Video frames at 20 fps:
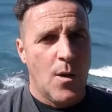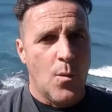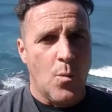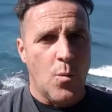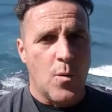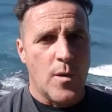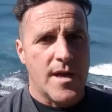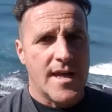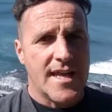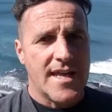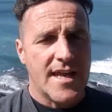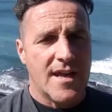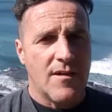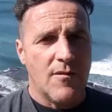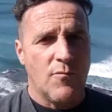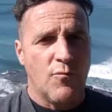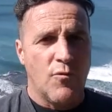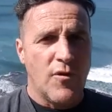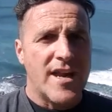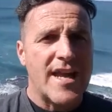we
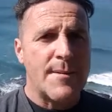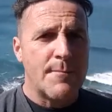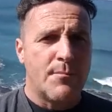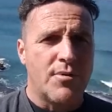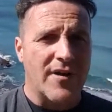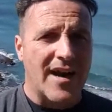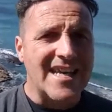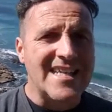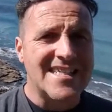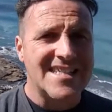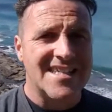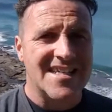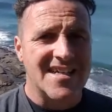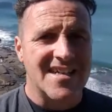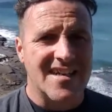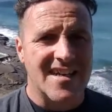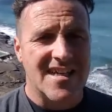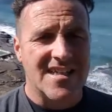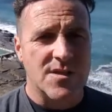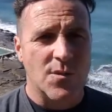re-embraced it
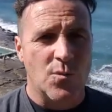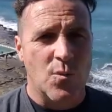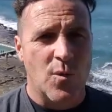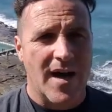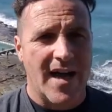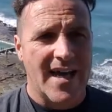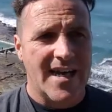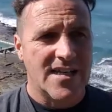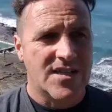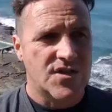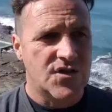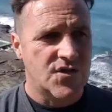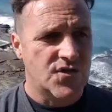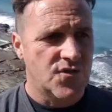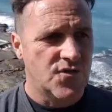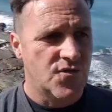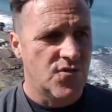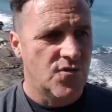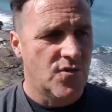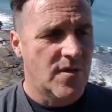as a way
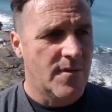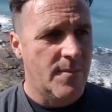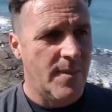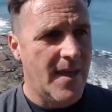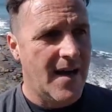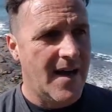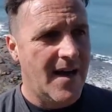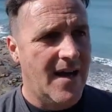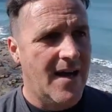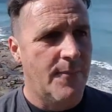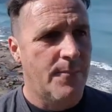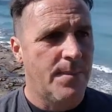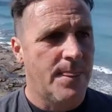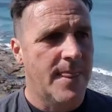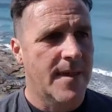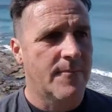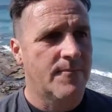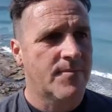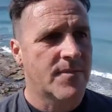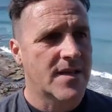to
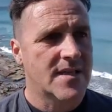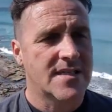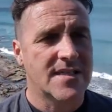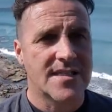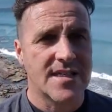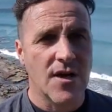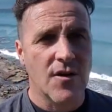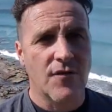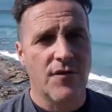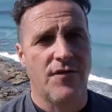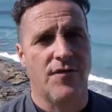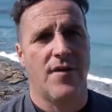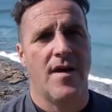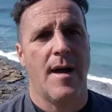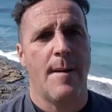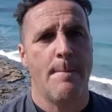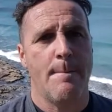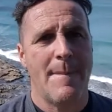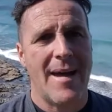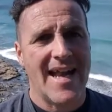
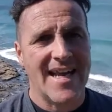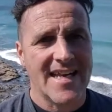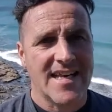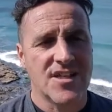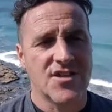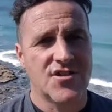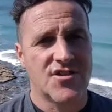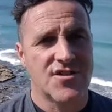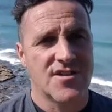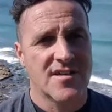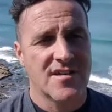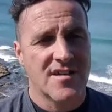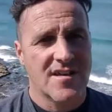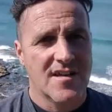self-manage